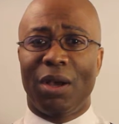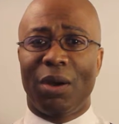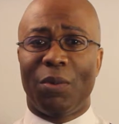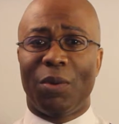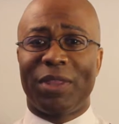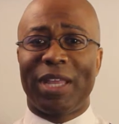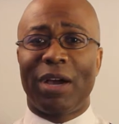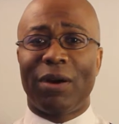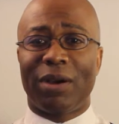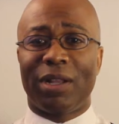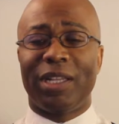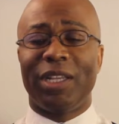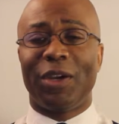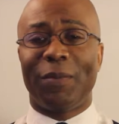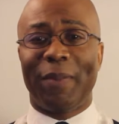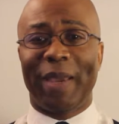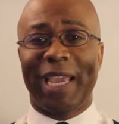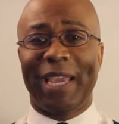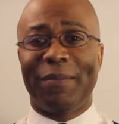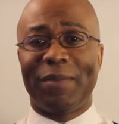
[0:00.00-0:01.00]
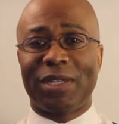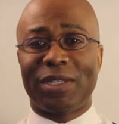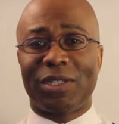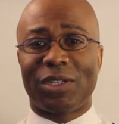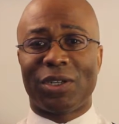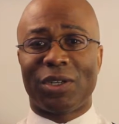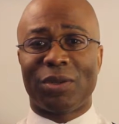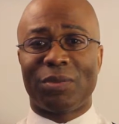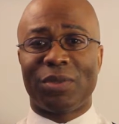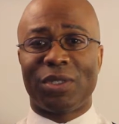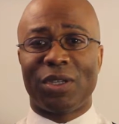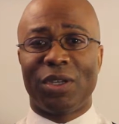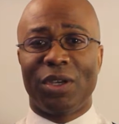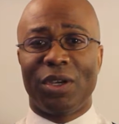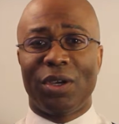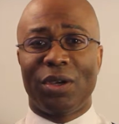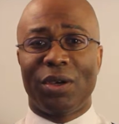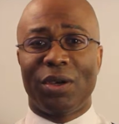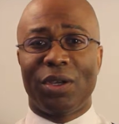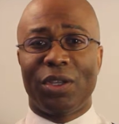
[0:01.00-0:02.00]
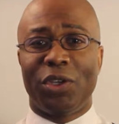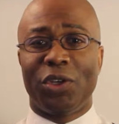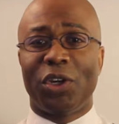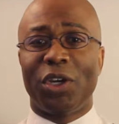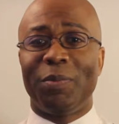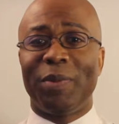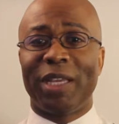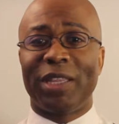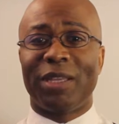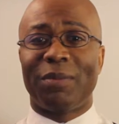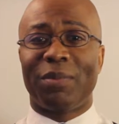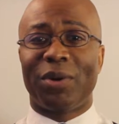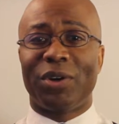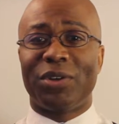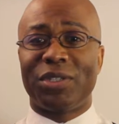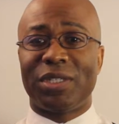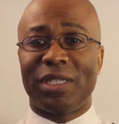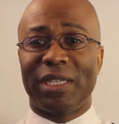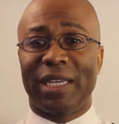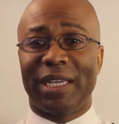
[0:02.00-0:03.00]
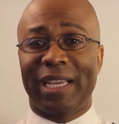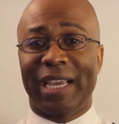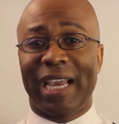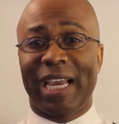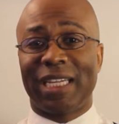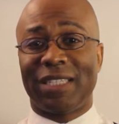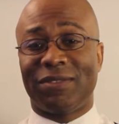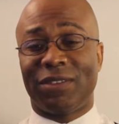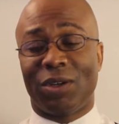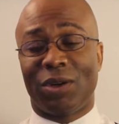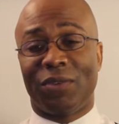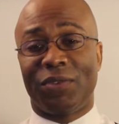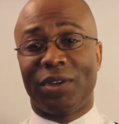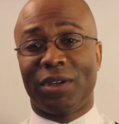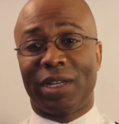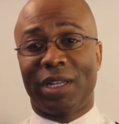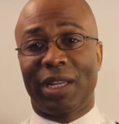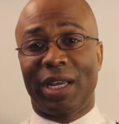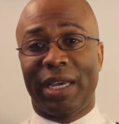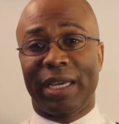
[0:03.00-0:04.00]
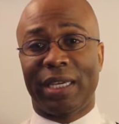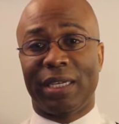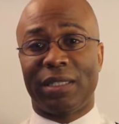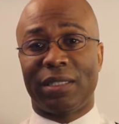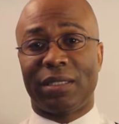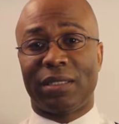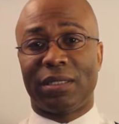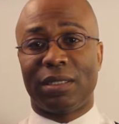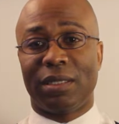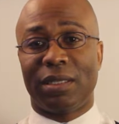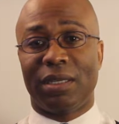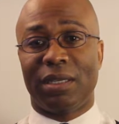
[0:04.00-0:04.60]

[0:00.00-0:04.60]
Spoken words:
Without clear payment terms, you could be at the mercy and cash flow of your clients.